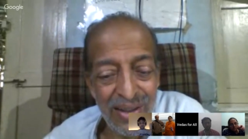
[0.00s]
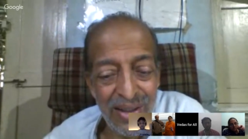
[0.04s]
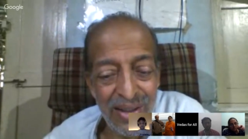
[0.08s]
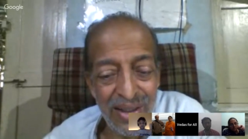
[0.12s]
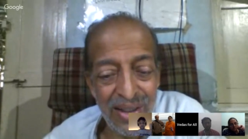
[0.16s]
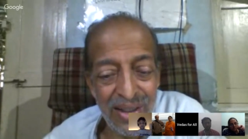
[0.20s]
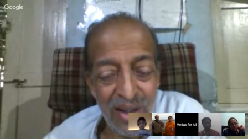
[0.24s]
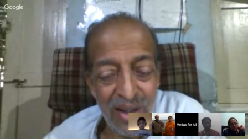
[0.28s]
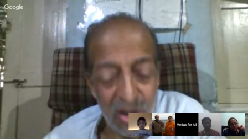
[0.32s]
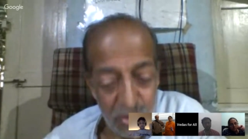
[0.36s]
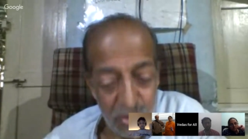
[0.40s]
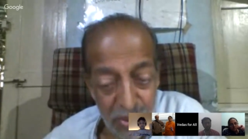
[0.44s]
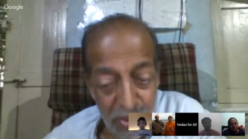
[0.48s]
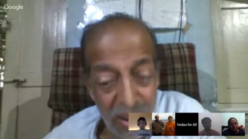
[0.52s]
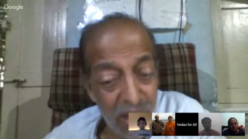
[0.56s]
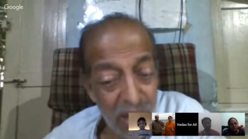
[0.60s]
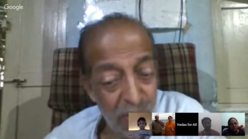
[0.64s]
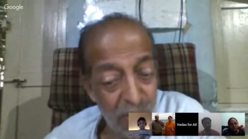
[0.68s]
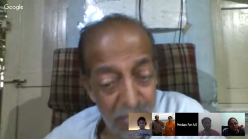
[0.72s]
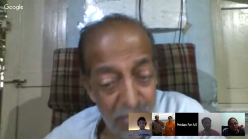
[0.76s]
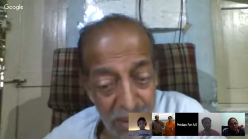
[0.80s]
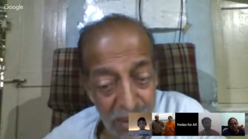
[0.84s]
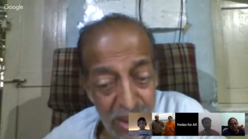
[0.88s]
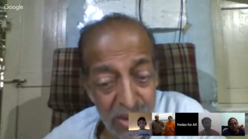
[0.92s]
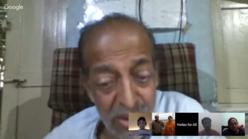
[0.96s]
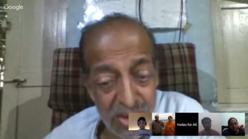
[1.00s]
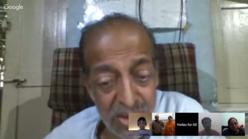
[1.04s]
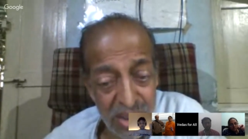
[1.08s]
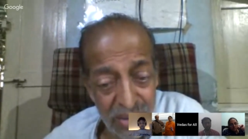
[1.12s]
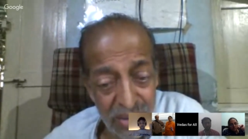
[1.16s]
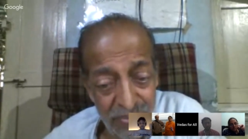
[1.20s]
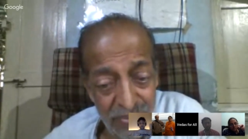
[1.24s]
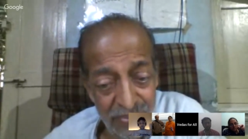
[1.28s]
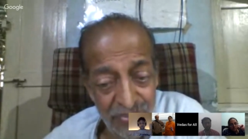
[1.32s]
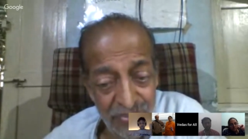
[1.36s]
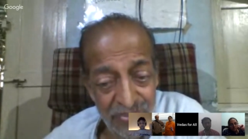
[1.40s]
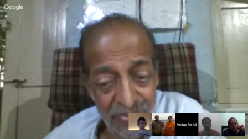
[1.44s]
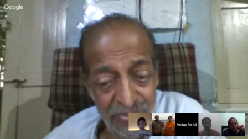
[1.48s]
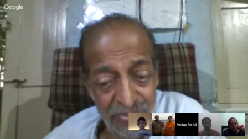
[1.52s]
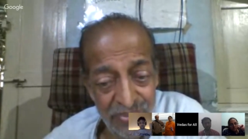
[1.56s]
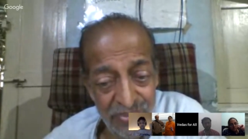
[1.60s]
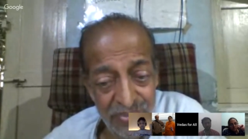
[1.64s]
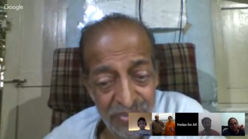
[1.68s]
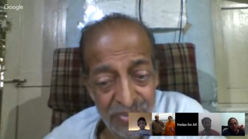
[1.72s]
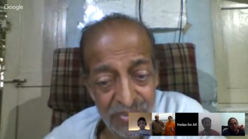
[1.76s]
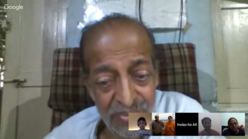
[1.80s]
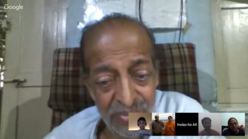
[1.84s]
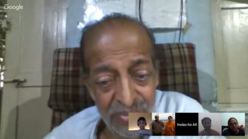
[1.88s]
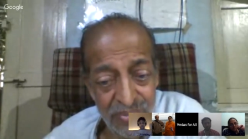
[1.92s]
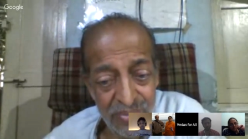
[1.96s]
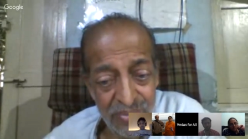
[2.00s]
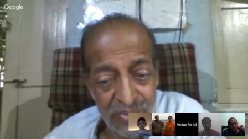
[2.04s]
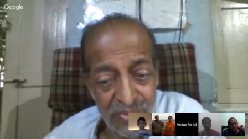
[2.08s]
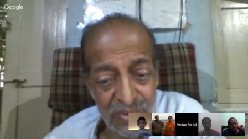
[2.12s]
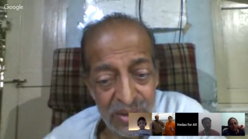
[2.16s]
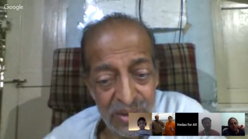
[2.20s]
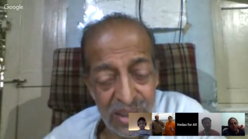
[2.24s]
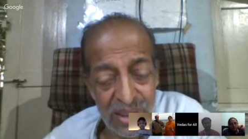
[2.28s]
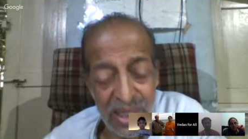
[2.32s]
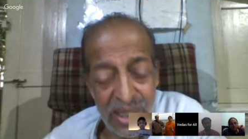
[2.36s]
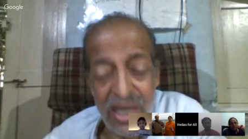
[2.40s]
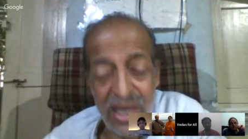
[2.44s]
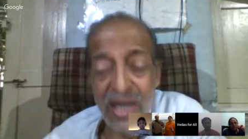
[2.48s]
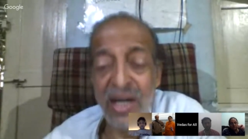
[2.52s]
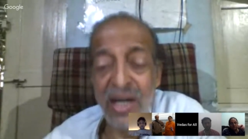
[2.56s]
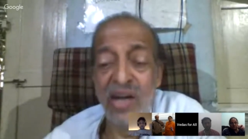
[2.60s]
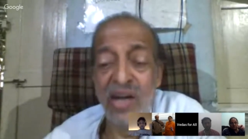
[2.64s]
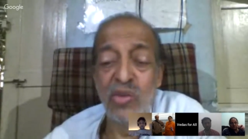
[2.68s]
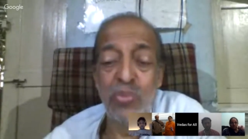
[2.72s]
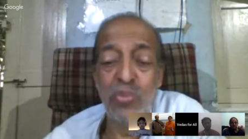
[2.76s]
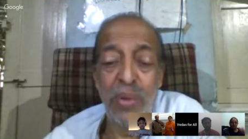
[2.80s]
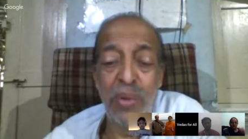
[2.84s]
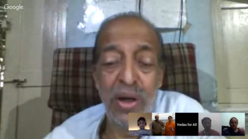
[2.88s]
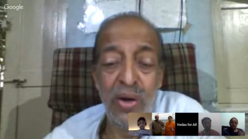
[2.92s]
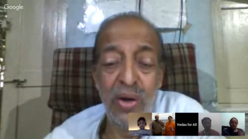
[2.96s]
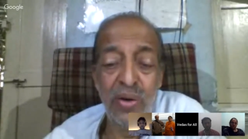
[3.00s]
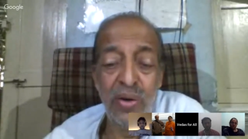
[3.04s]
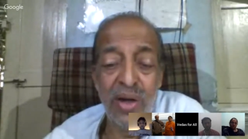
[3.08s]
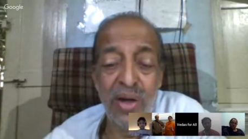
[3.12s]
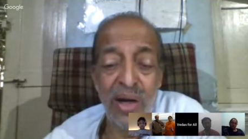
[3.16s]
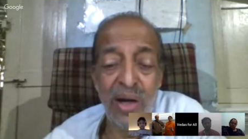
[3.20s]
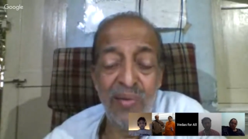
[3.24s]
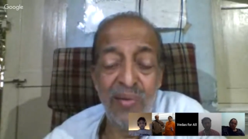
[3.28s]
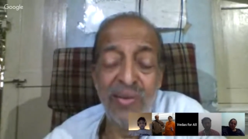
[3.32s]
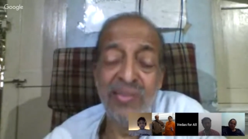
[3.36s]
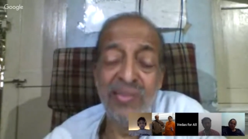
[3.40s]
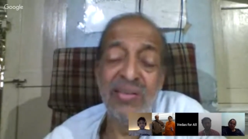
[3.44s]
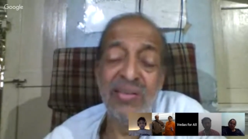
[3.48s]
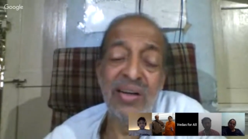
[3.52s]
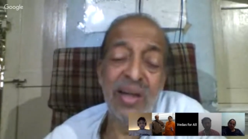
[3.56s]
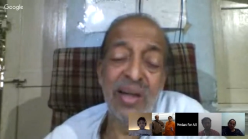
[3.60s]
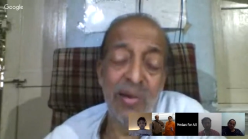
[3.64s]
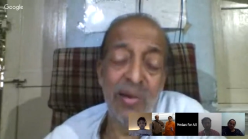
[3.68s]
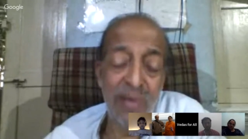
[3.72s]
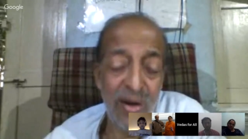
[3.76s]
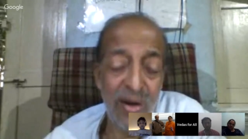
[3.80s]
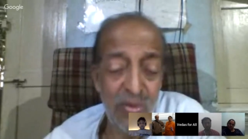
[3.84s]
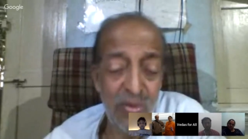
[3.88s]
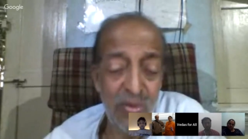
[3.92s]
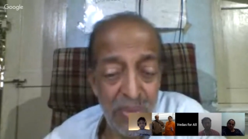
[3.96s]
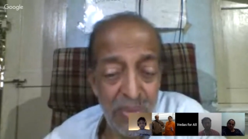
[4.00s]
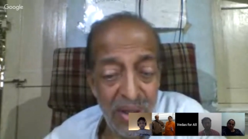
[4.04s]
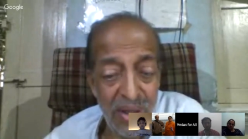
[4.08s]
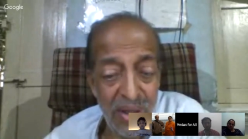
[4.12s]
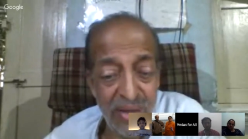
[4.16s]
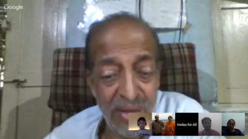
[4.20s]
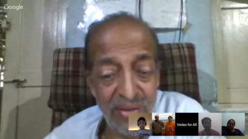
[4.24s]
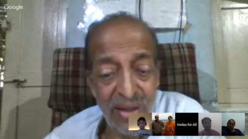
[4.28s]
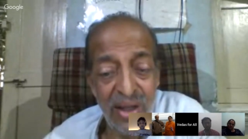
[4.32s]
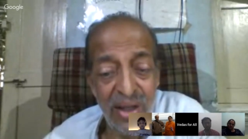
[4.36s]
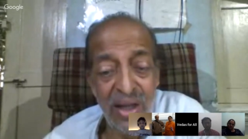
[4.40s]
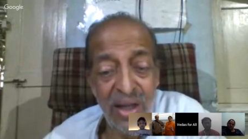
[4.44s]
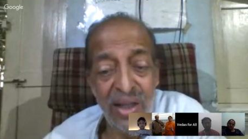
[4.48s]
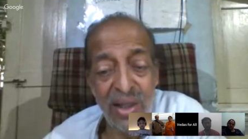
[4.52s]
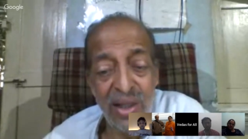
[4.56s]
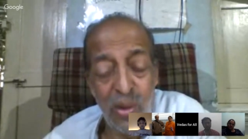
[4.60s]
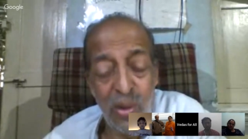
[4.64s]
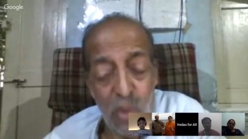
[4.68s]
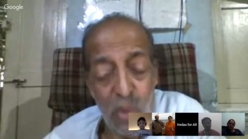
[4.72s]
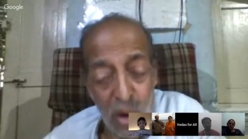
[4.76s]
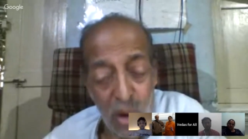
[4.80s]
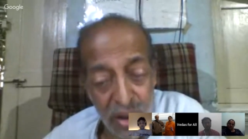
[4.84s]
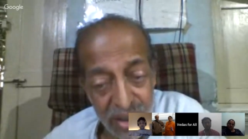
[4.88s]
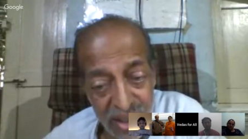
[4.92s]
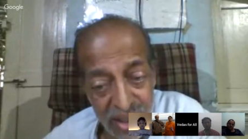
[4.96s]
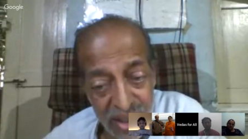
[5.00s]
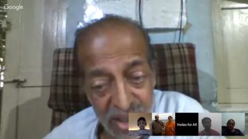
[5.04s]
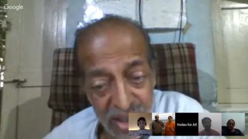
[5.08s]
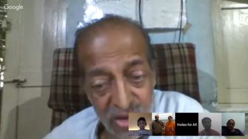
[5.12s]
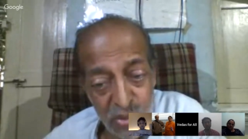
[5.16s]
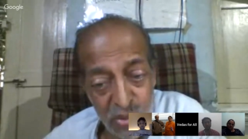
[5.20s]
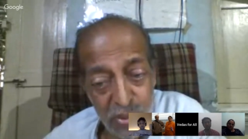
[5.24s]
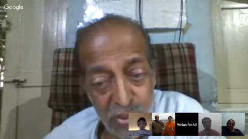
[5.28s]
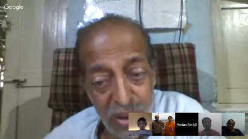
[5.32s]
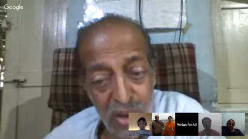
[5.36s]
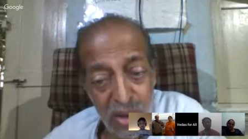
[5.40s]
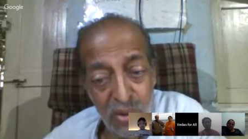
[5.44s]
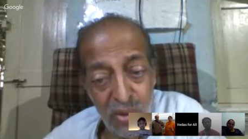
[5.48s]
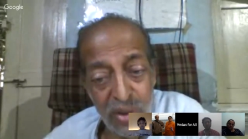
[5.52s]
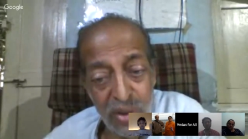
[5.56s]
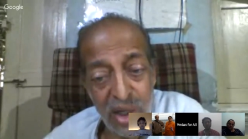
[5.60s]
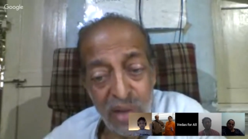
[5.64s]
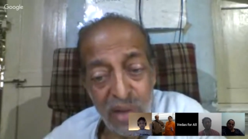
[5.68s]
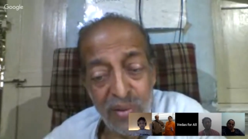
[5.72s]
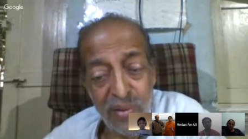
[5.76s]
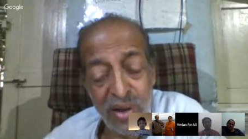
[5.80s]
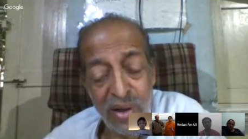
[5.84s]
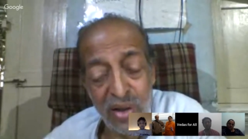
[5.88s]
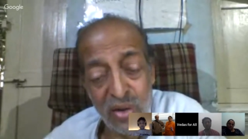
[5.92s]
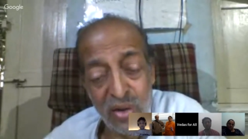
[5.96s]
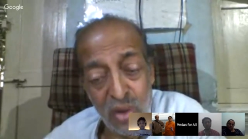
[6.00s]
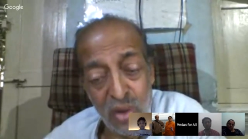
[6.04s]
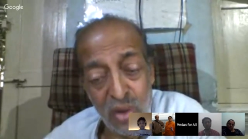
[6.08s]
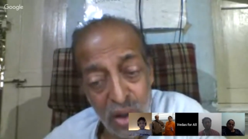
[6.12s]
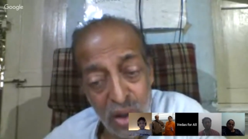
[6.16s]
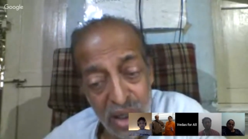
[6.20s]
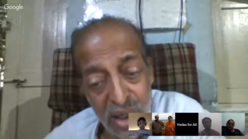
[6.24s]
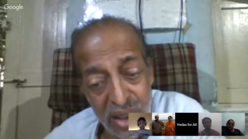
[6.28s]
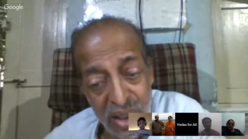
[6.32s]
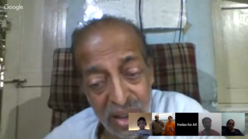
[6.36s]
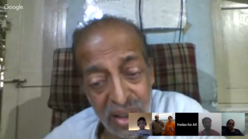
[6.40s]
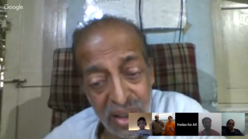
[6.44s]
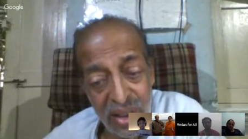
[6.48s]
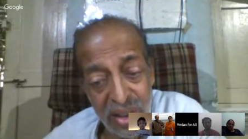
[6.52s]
Speaking of pollution, the air gets polluted when it's the Tower of Peace, the water gets polluted when you throw it,